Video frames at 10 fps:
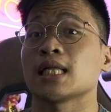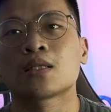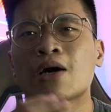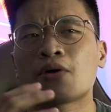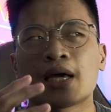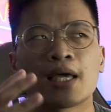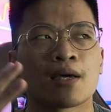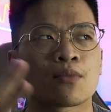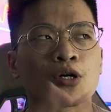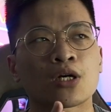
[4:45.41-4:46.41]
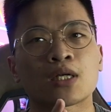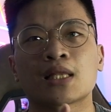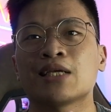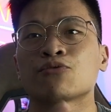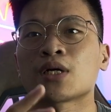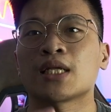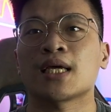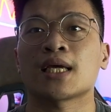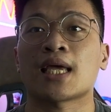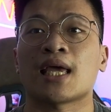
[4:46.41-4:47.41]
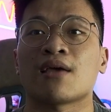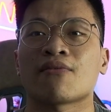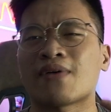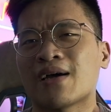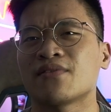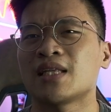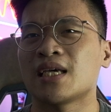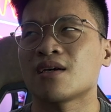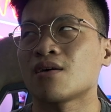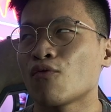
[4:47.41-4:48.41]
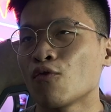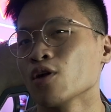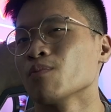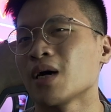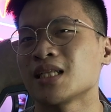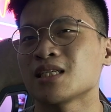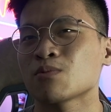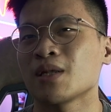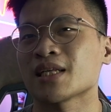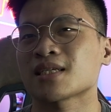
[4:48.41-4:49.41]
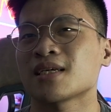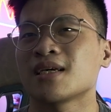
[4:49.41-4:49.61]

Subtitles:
Now, I am currently running a 5-day full body split